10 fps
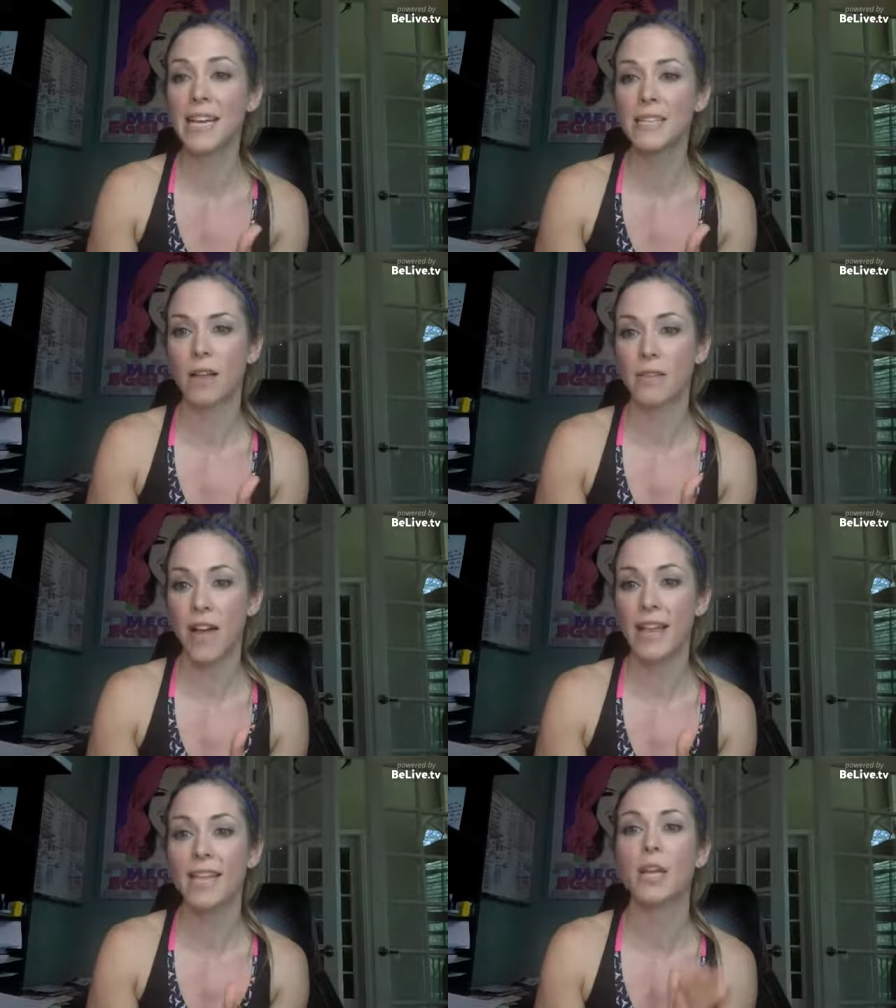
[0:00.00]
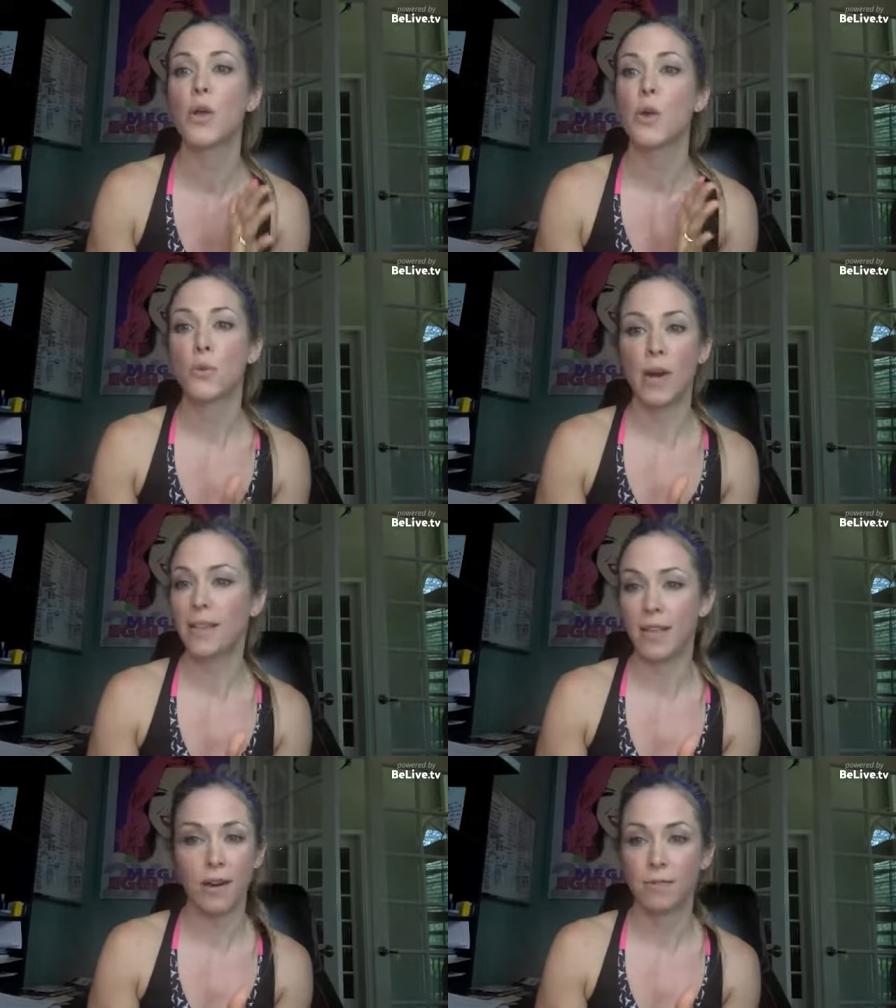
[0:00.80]
I'm inviting
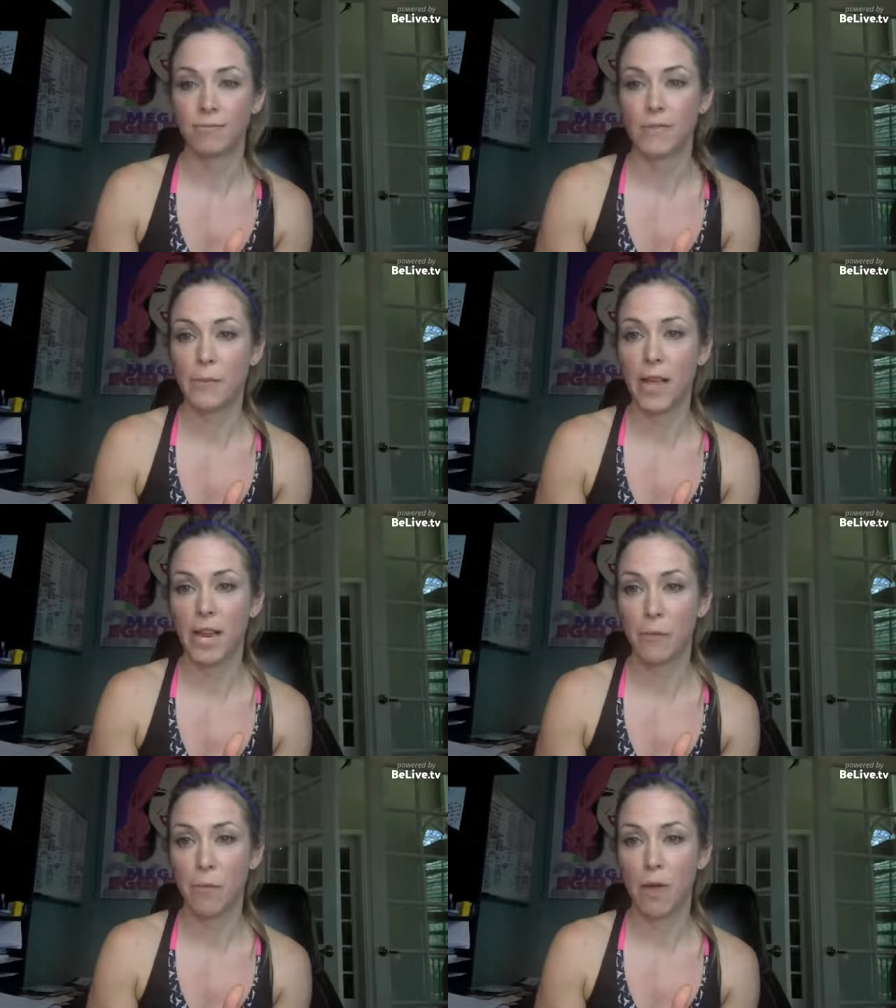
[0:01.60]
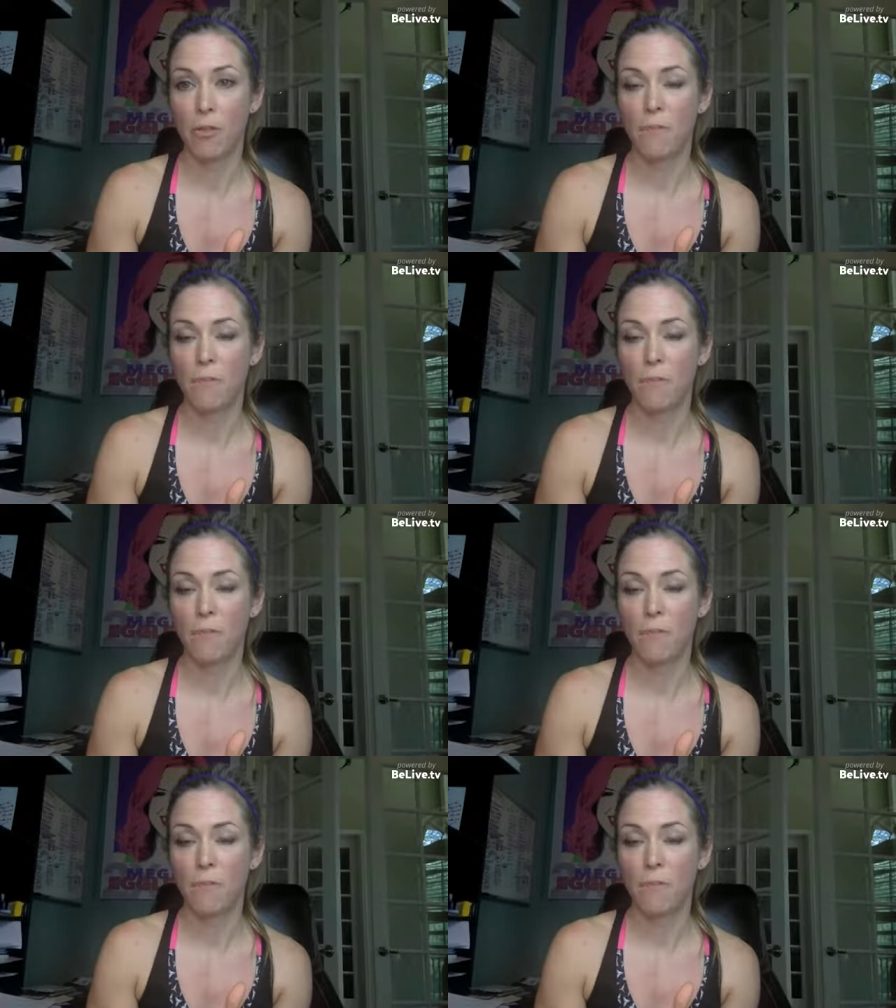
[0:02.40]
right there in the beginning of the month.